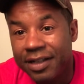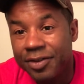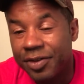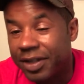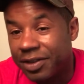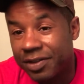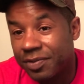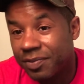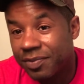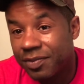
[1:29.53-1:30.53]
So they
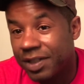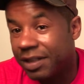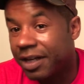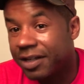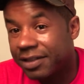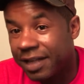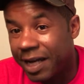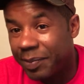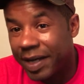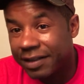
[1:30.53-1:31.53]
just sent theirs to
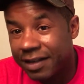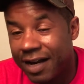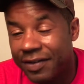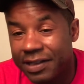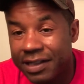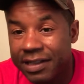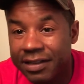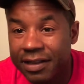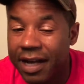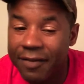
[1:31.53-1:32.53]
Apex to have it
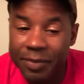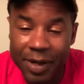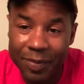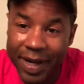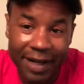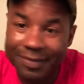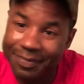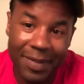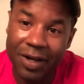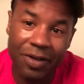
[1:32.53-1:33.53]
done and have it mailed back.
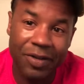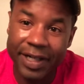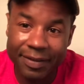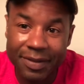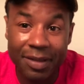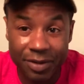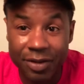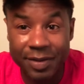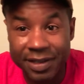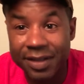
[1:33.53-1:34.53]
I'm not gonna do that. I'm gonna
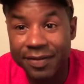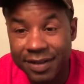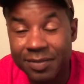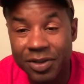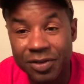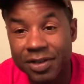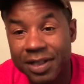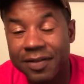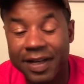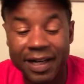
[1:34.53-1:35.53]
do it myself because I'm a
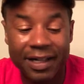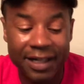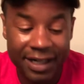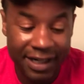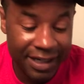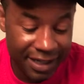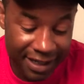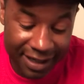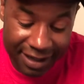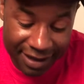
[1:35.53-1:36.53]
do-it-yourself guy.
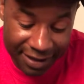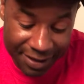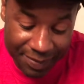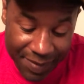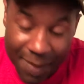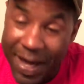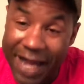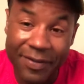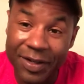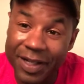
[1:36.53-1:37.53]
I'm
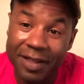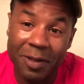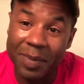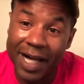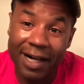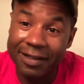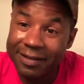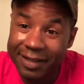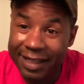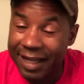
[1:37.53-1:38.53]
not even gonna get the
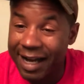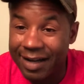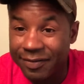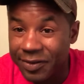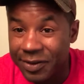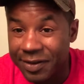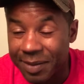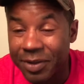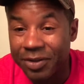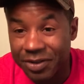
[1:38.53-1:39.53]
block that they have for it.
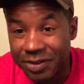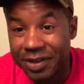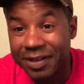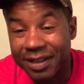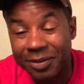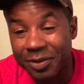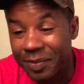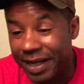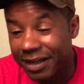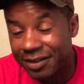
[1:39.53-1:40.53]
I'm gonna do it, and I'm gonna
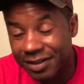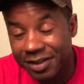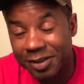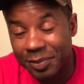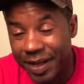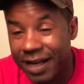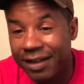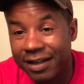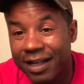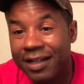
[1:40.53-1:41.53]
make it such a pain
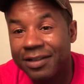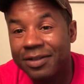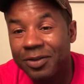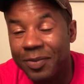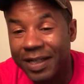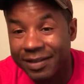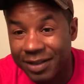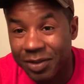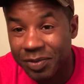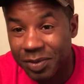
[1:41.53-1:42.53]
in the ass on
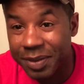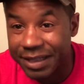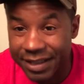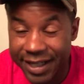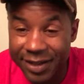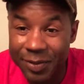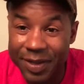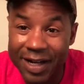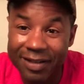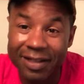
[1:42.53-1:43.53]
myself to put it together
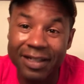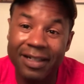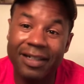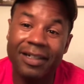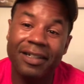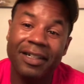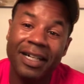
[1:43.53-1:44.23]
without the